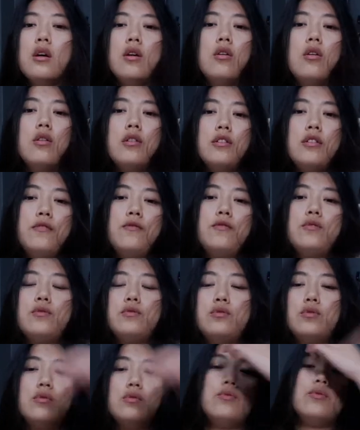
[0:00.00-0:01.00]
Or if you
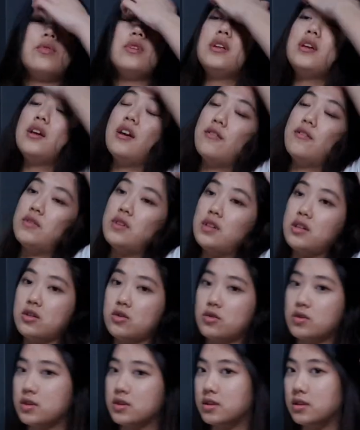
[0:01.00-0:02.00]
don't really have any
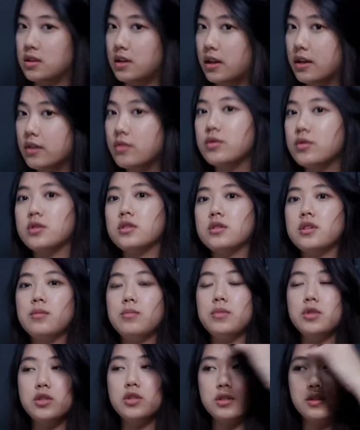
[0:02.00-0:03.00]
interest in the languages, I
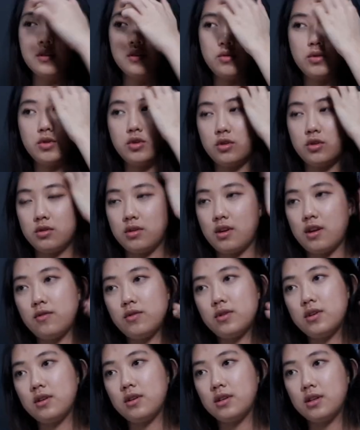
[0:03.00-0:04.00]
mean, just switch on
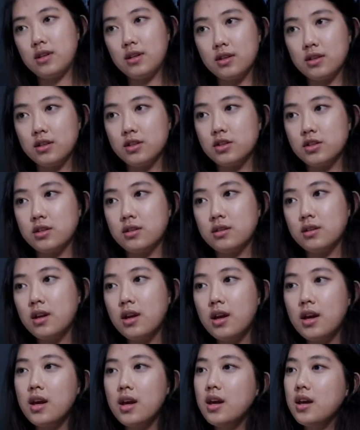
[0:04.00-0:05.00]
Everything in English, and
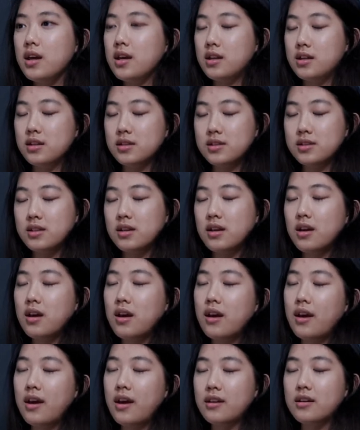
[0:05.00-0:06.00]
it is
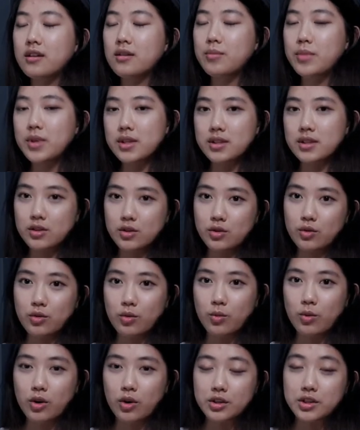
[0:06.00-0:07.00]
an amazing show to
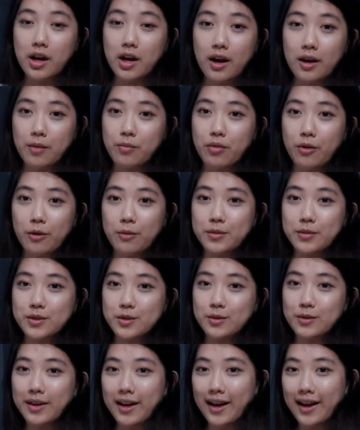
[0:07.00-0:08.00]
watch, I
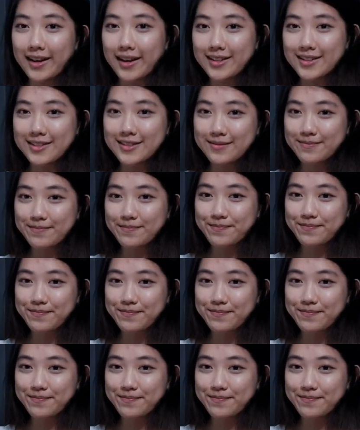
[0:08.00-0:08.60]
promise you guys.